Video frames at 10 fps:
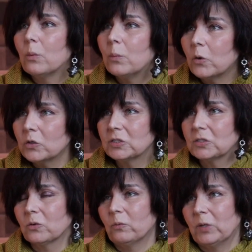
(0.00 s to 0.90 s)
More
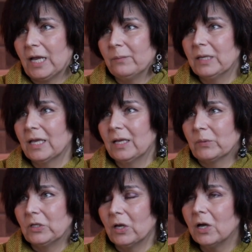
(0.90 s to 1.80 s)
so when I became
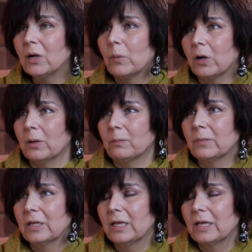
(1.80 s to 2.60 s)
a young mom